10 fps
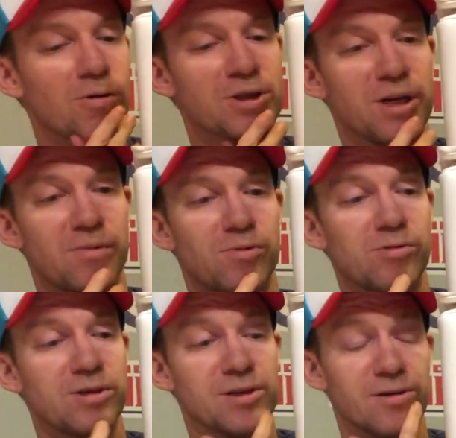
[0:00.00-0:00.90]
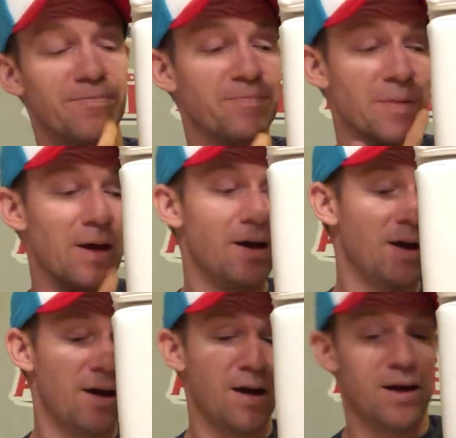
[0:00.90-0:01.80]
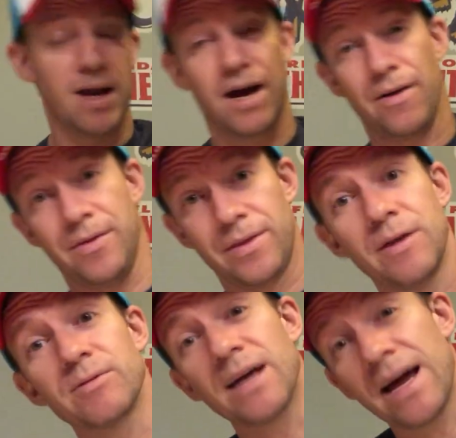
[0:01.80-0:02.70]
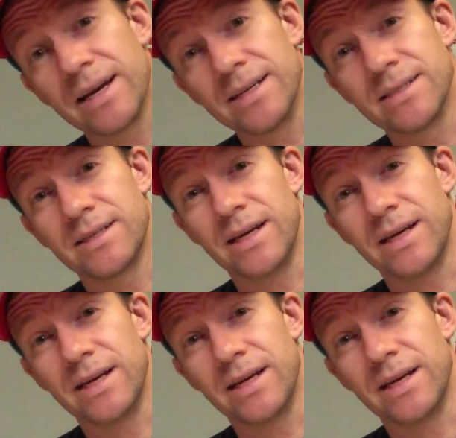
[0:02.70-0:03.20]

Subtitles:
Corey Schneider Pro Return. Now, the thing with that is,